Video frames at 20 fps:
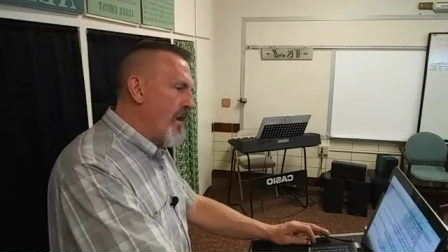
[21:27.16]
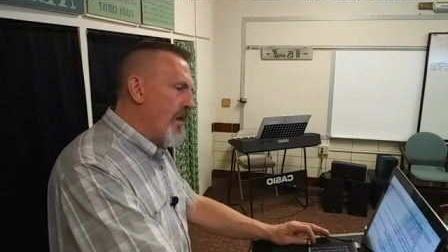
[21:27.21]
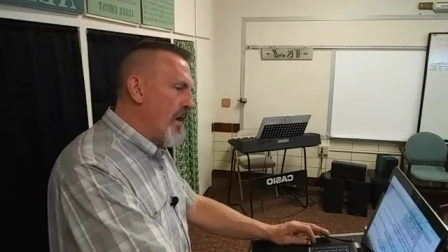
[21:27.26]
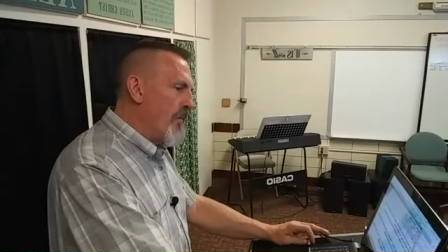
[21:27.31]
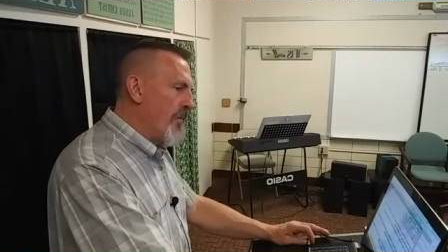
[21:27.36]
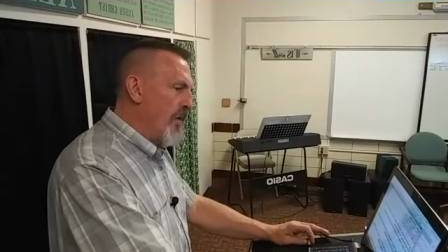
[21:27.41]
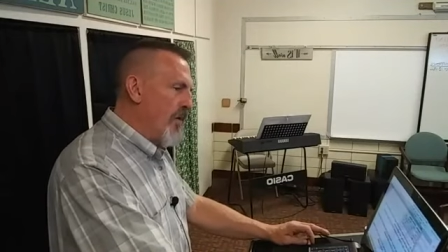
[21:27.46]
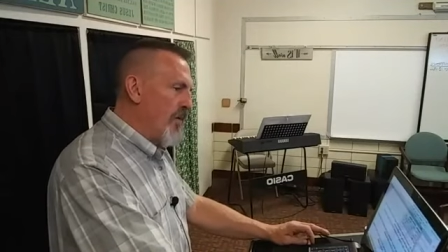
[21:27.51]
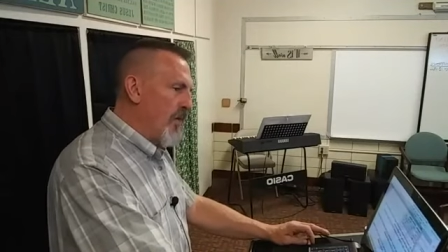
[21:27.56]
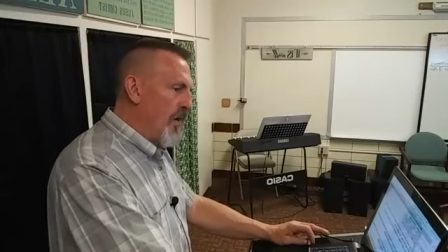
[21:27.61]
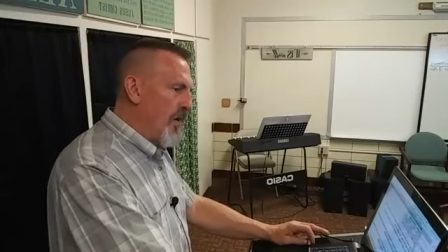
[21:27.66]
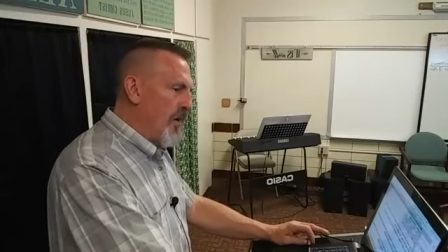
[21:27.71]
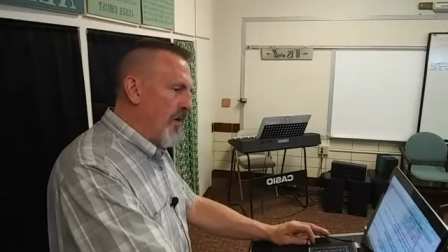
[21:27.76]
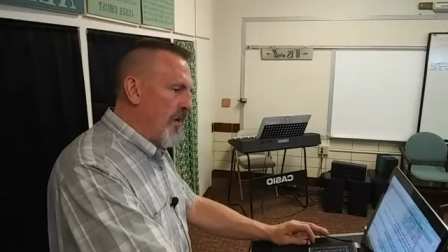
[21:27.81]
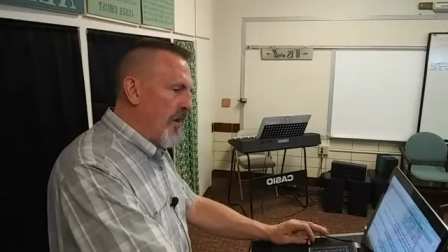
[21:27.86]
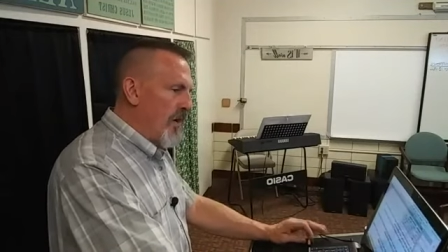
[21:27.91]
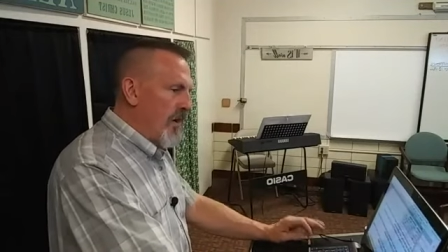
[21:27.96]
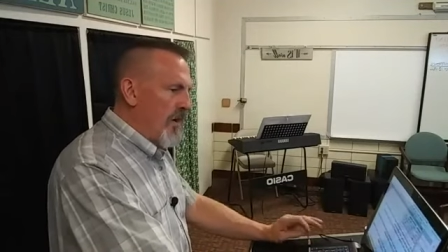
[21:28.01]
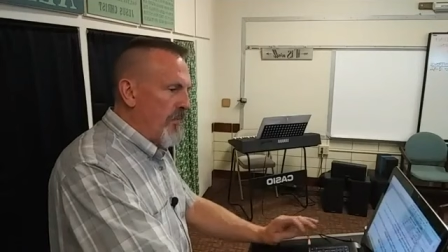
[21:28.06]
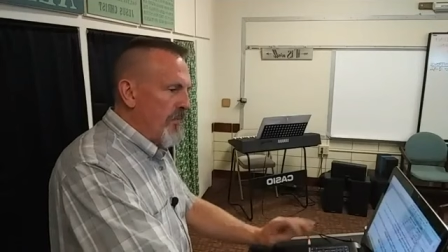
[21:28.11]
I'm going to
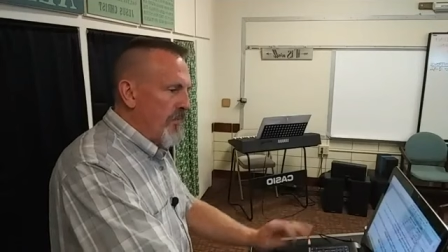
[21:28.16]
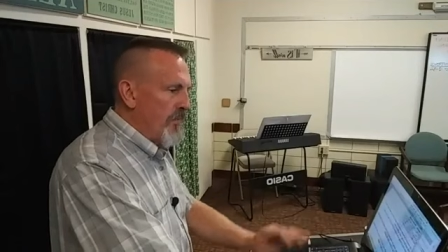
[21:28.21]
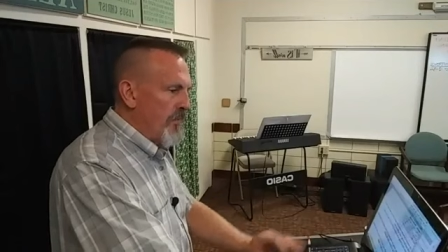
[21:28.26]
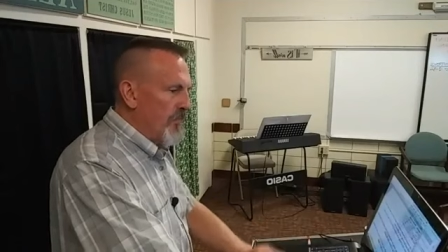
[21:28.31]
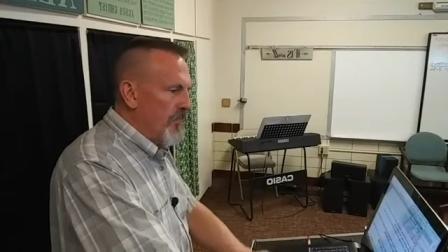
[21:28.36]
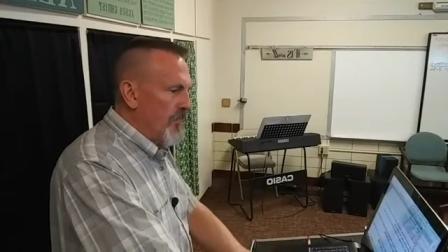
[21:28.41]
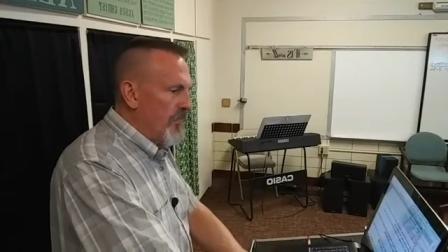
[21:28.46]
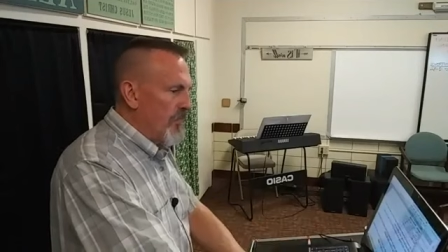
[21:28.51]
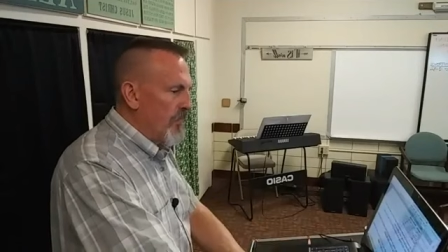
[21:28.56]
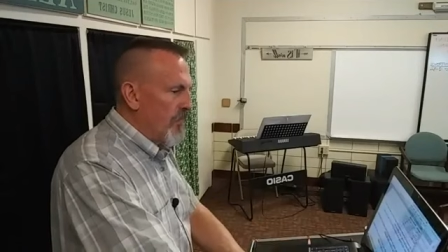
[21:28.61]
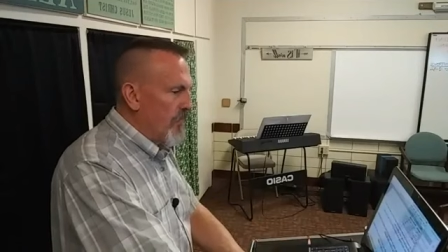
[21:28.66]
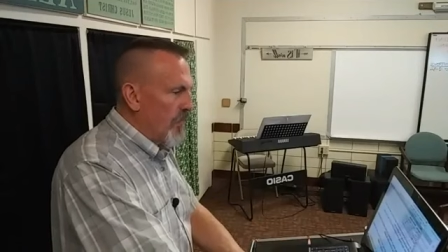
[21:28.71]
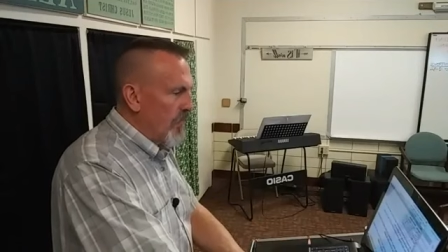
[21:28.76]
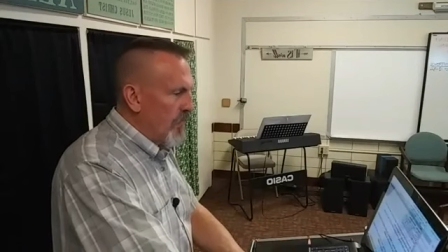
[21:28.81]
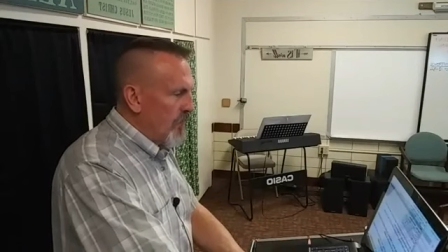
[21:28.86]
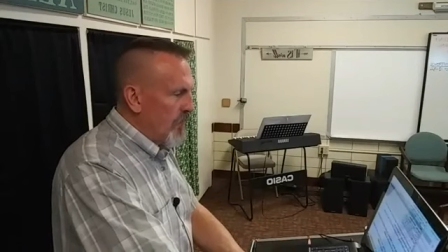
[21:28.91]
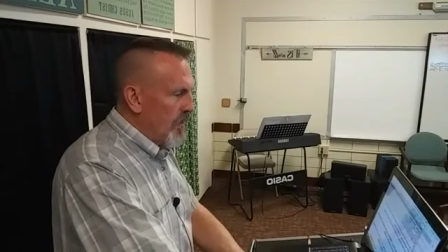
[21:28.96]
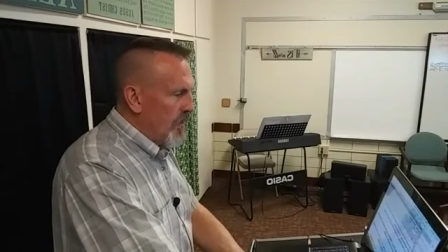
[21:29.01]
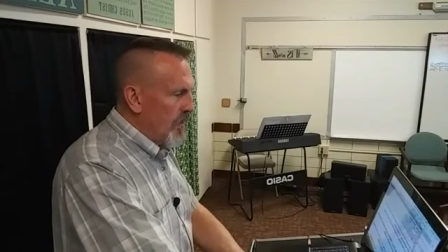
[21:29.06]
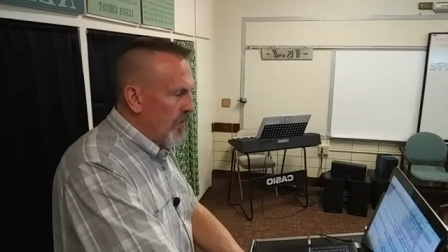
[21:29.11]
read
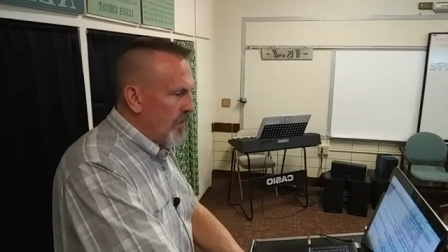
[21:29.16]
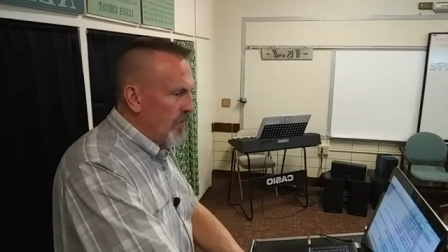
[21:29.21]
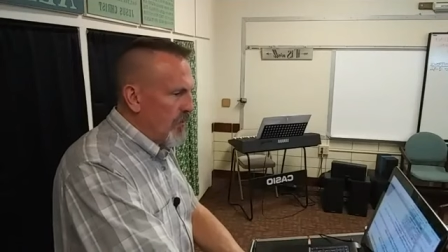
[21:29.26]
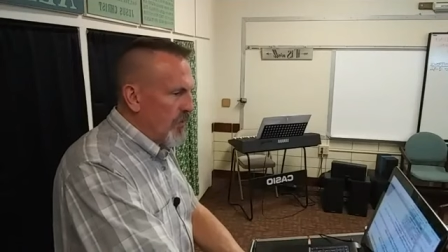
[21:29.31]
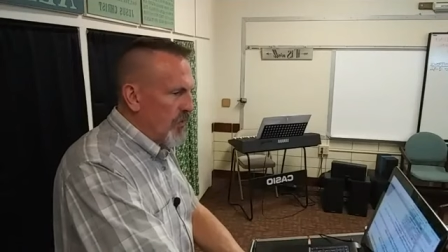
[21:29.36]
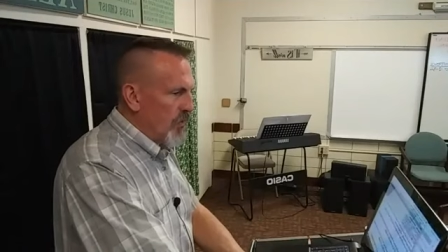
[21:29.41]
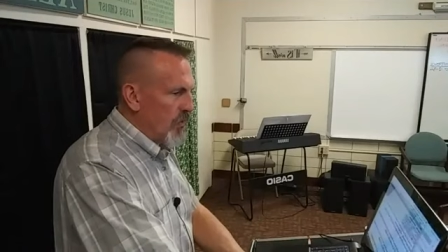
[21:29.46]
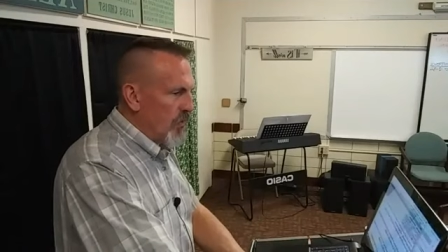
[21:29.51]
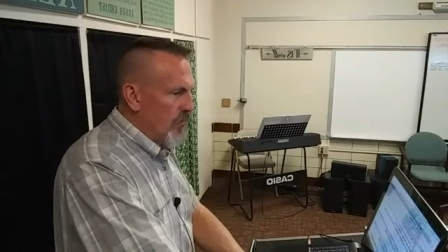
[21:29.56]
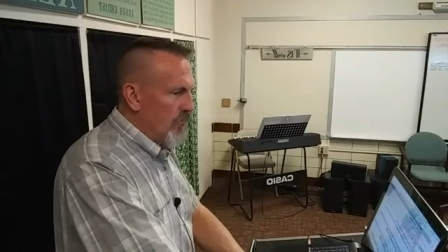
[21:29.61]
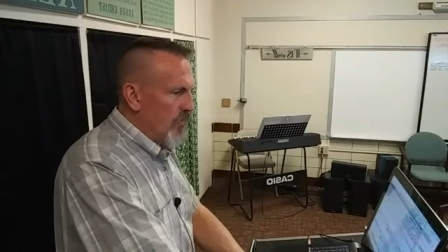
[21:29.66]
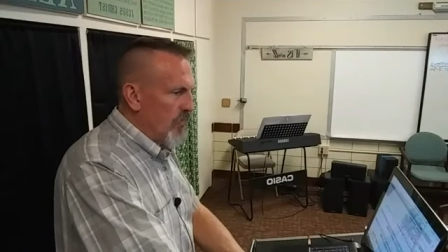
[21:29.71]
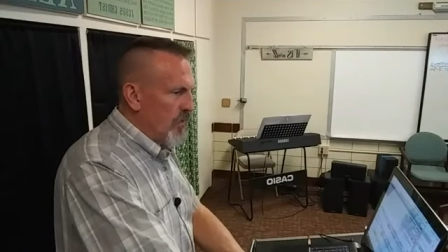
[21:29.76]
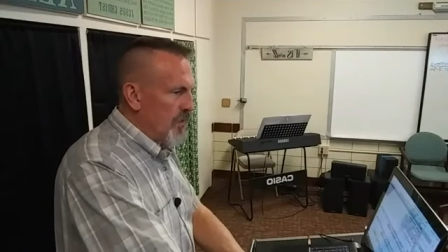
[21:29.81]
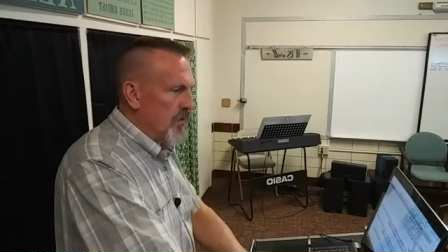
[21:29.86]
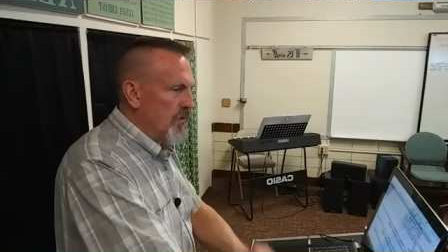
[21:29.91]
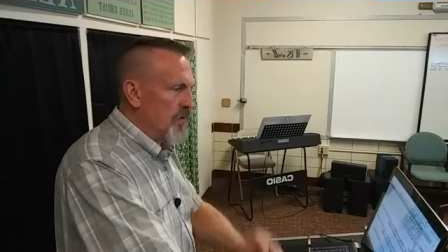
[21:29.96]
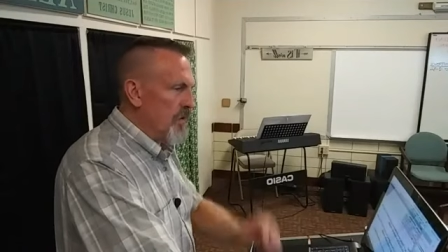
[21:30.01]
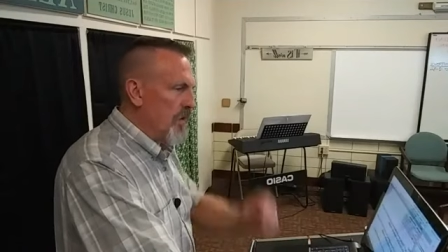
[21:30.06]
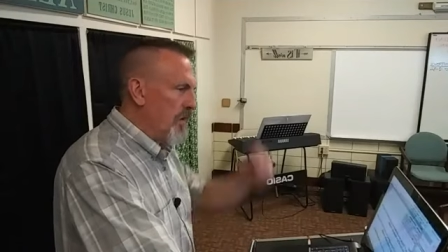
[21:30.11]
three short
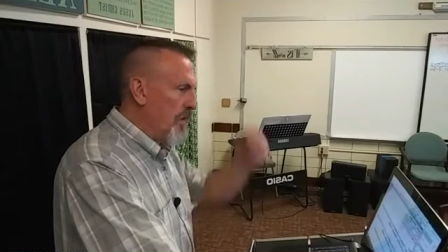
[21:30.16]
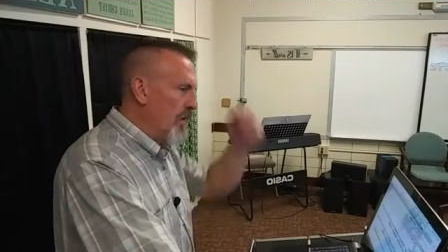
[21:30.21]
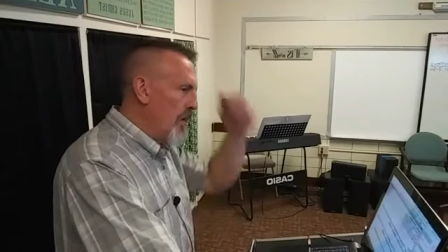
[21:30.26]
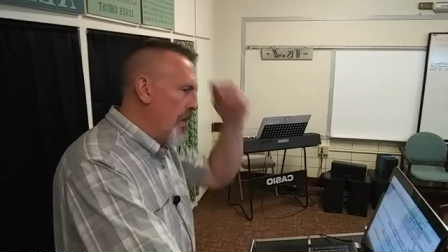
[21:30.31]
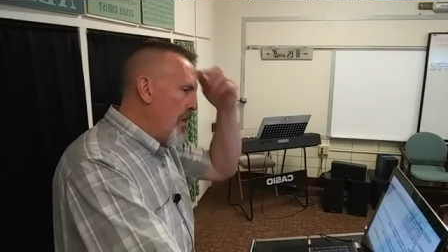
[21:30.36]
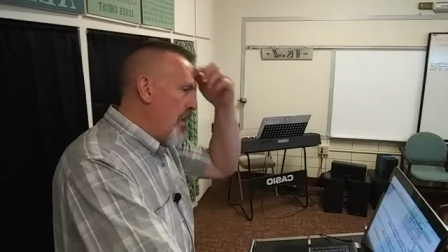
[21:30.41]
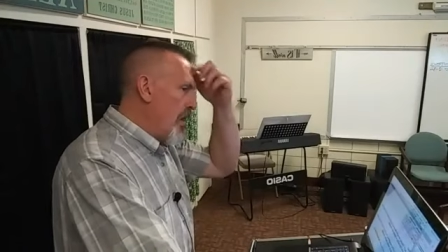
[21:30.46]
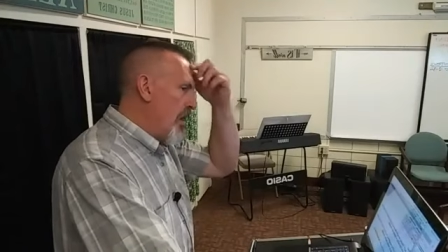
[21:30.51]
verses here.